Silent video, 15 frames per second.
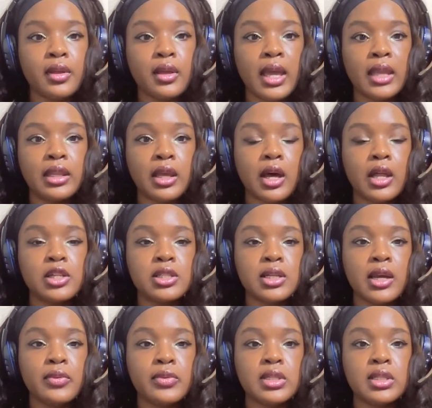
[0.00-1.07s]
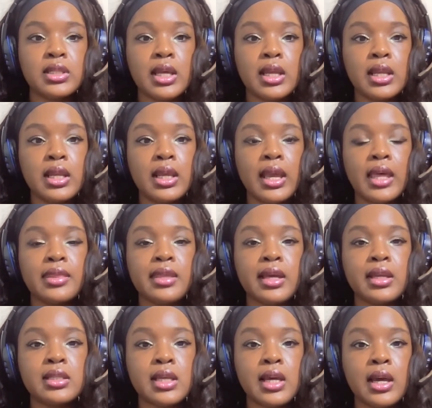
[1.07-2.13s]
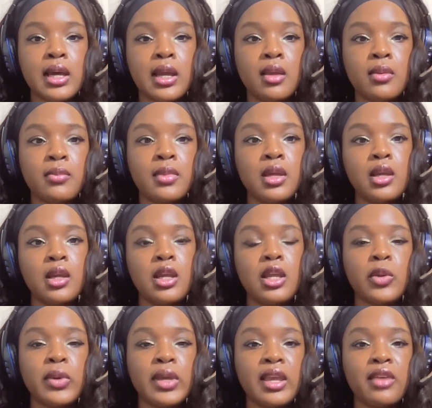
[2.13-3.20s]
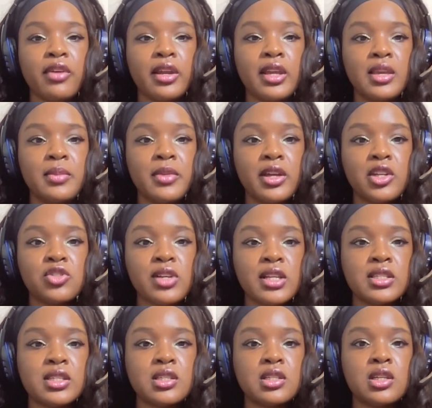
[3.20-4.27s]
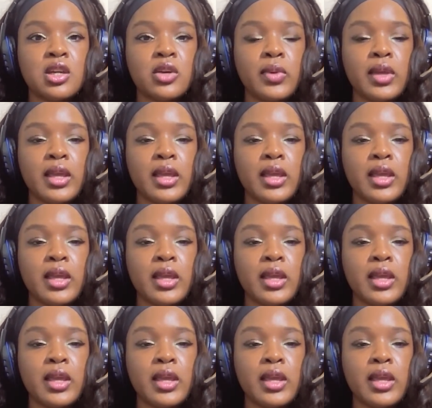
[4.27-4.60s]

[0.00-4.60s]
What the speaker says: at the college that I was attending at that time. We gave our email addresses, we